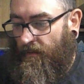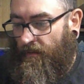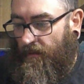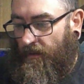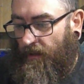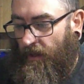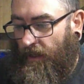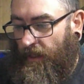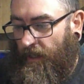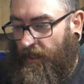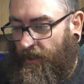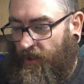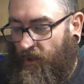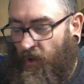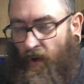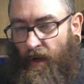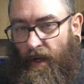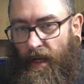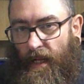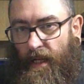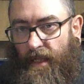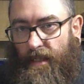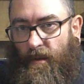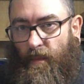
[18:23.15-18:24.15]
kind of
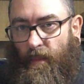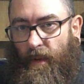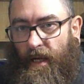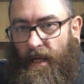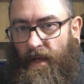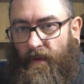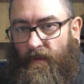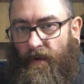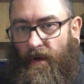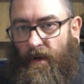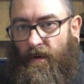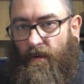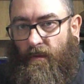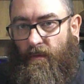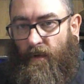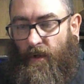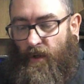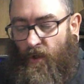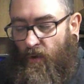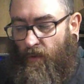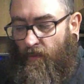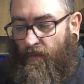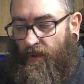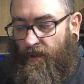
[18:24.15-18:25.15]
dial at the back of it with
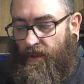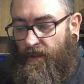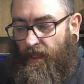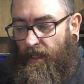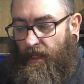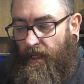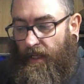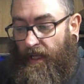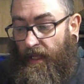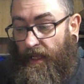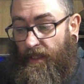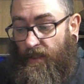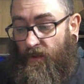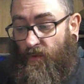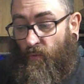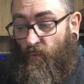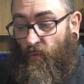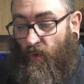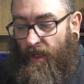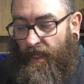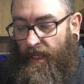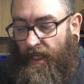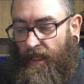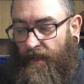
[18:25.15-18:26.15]
numbers on it, and it's
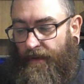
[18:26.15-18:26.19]
white.